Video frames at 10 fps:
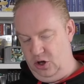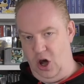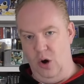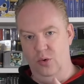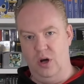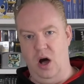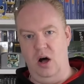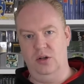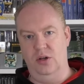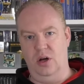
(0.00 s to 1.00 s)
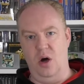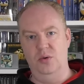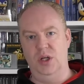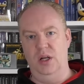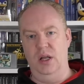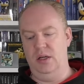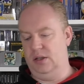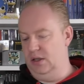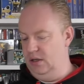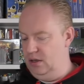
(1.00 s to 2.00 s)
code card that goes in
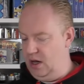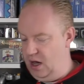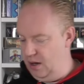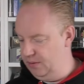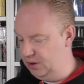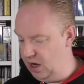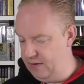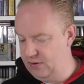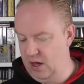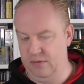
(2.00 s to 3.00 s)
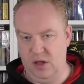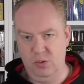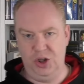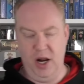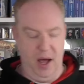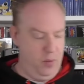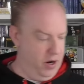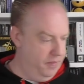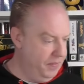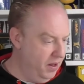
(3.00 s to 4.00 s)
this. So I'd have to double check that
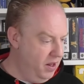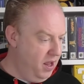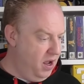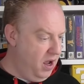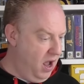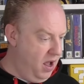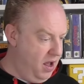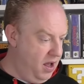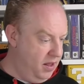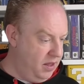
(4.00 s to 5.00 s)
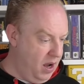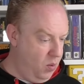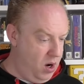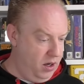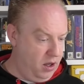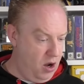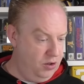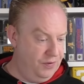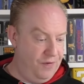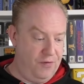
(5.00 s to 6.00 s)
one. That one
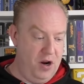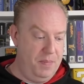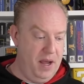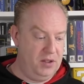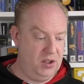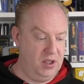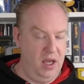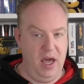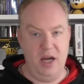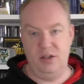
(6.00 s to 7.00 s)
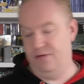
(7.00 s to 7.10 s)
goes for £3 at CEX,